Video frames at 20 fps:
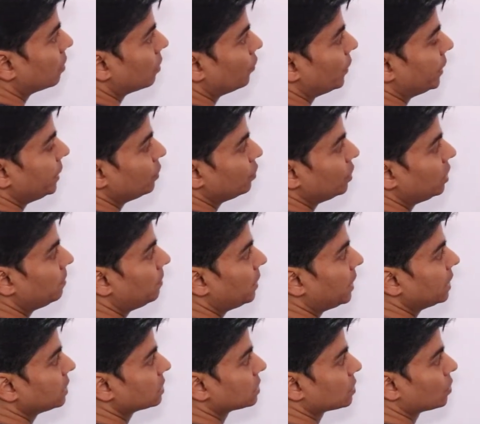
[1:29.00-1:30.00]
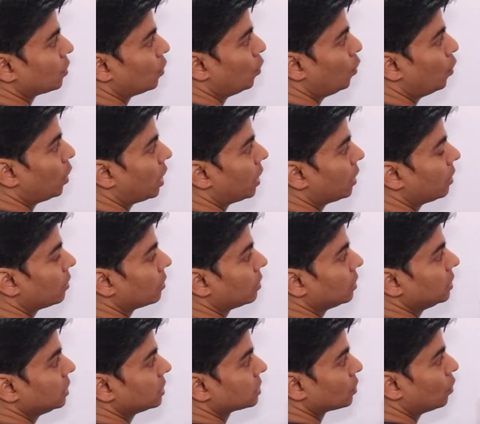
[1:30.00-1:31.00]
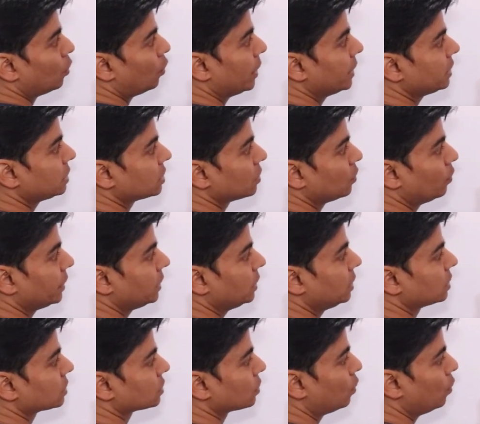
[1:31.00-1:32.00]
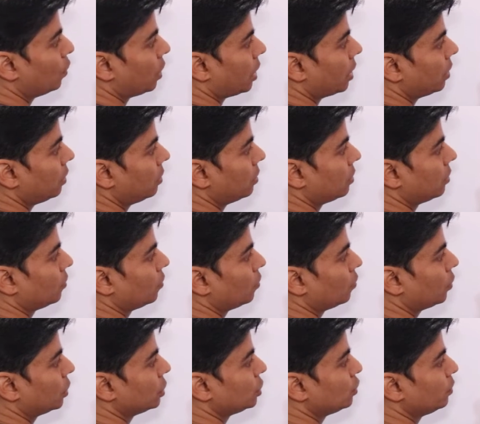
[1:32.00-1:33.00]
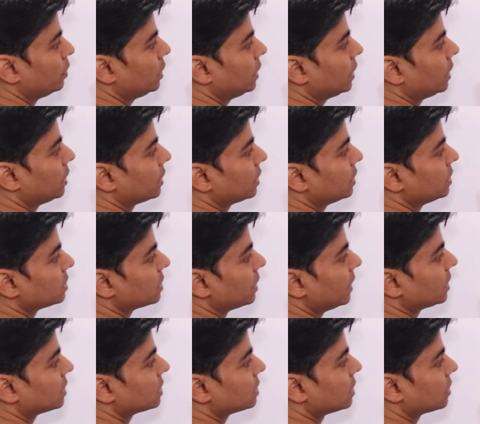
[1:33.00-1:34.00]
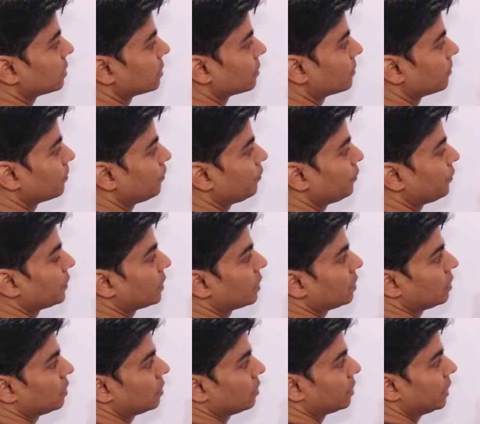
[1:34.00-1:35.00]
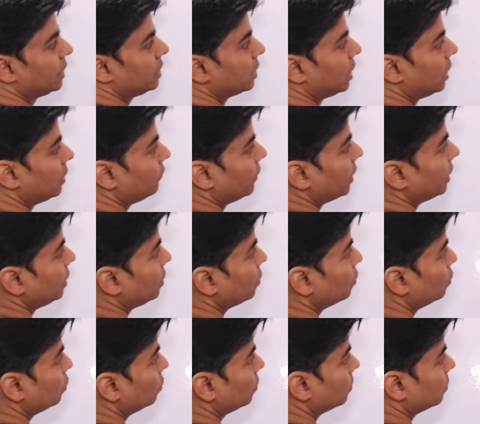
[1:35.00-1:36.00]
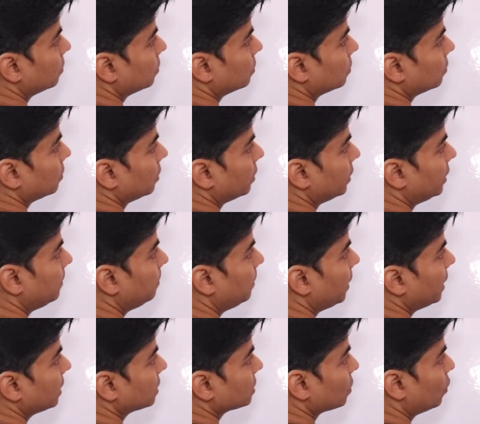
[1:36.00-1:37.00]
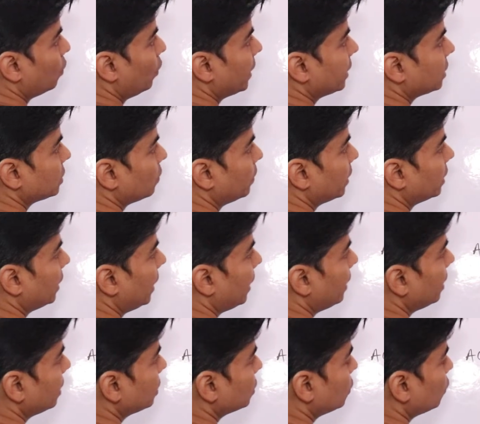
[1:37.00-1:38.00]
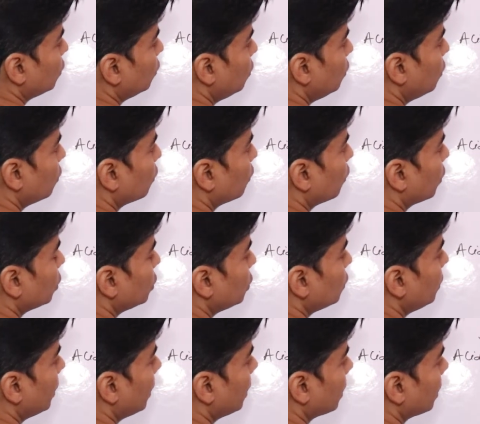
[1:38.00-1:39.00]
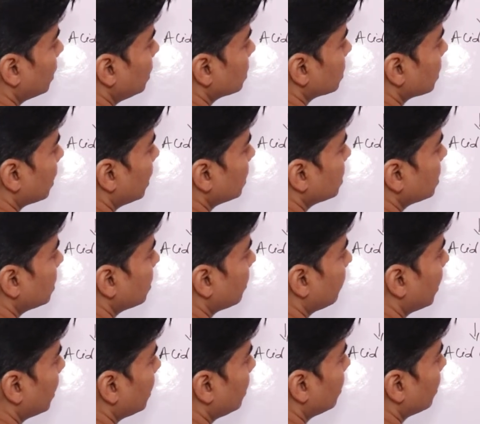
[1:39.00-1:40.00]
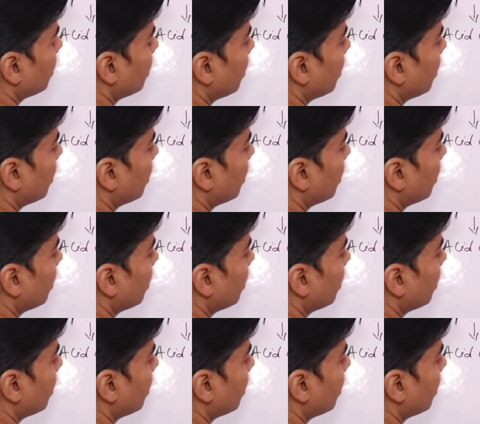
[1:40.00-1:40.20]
When you replace OR, this OH with this OR, what you will get is ester, right? And when you replace OH with NH2, what you get is acetamide,